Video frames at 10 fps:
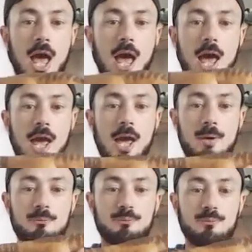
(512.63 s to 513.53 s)

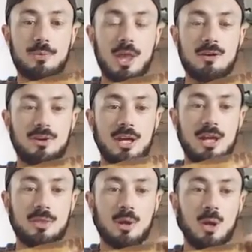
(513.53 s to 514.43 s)
I
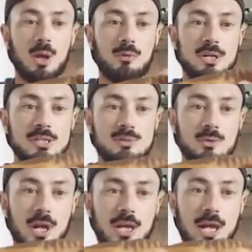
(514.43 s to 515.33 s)
think the colouring's
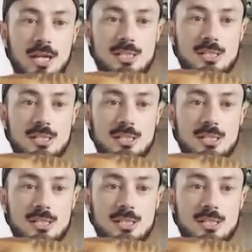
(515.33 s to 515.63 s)
really nice.